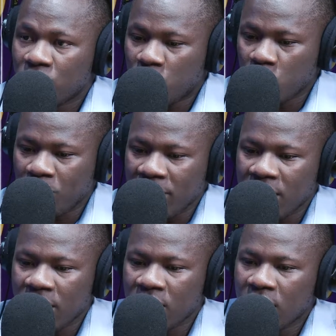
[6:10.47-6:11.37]
to
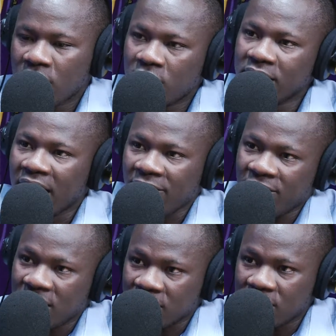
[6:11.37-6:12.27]
be
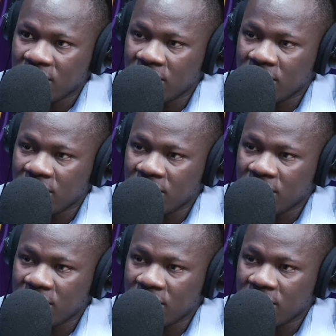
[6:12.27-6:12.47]
diverse,